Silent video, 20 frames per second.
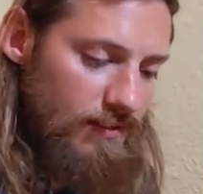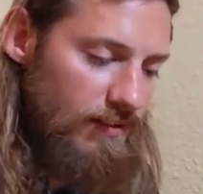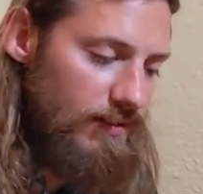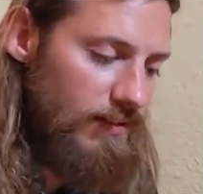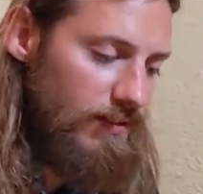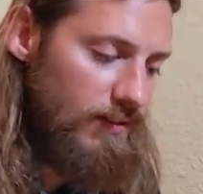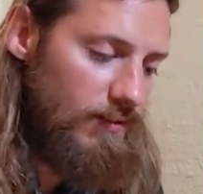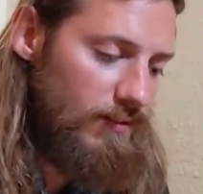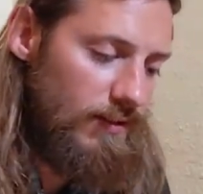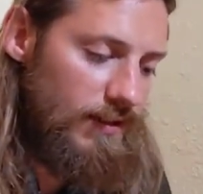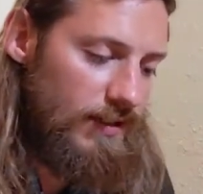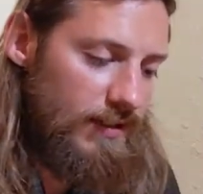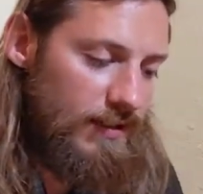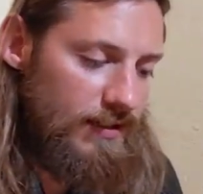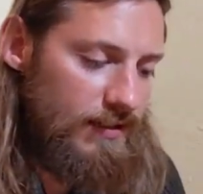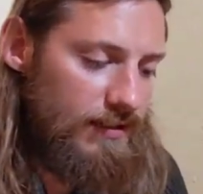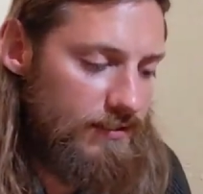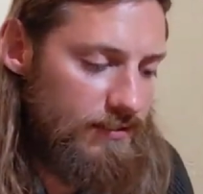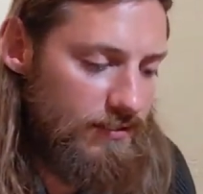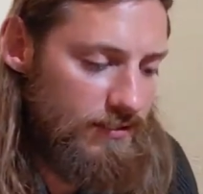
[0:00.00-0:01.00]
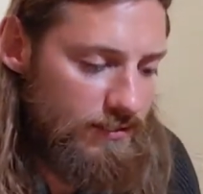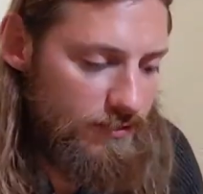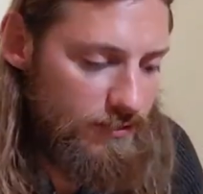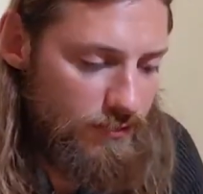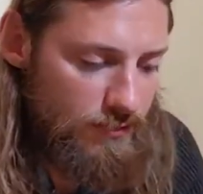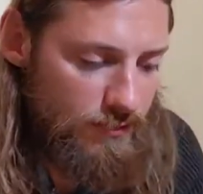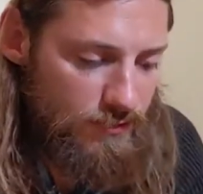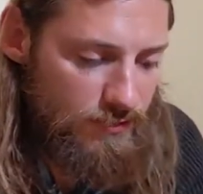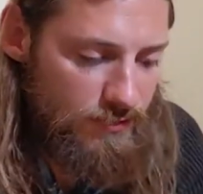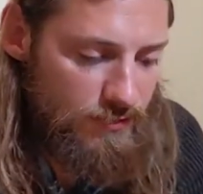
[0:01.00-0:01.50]
Go ahead, you can
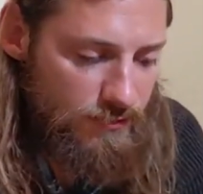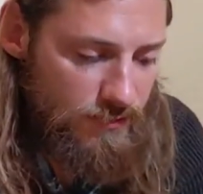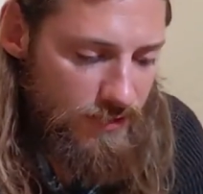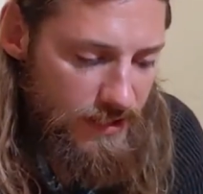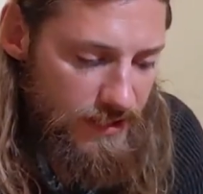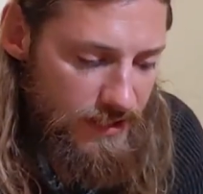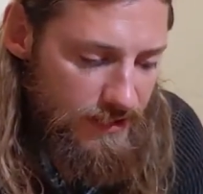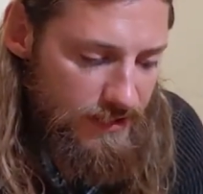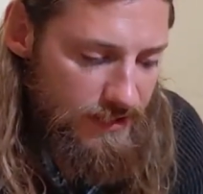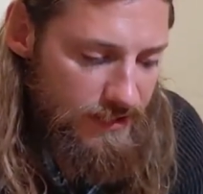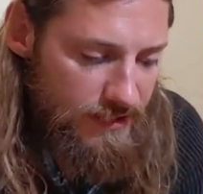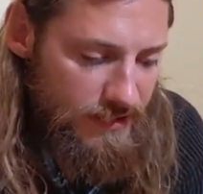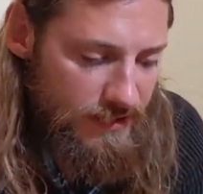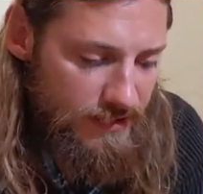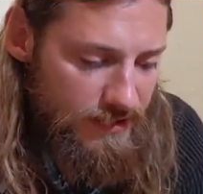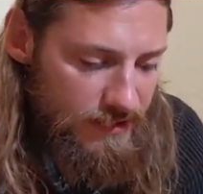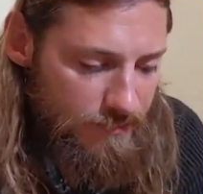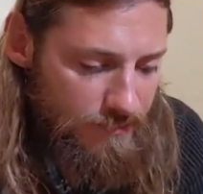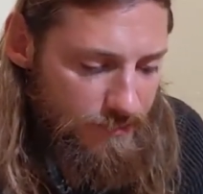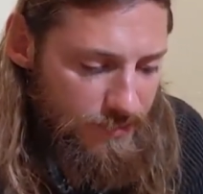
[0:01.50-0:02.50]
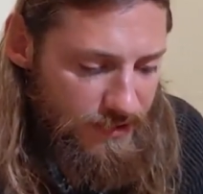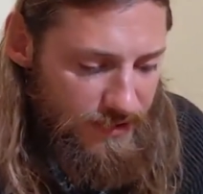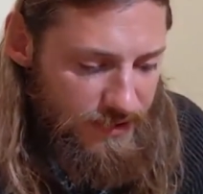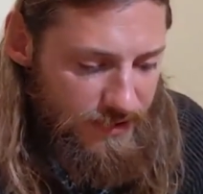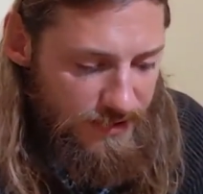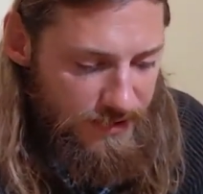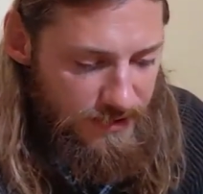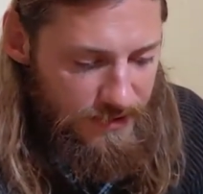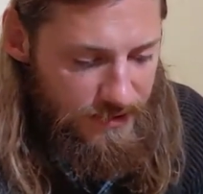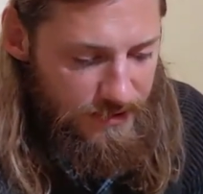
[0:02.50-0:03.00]
do it directly on the beak.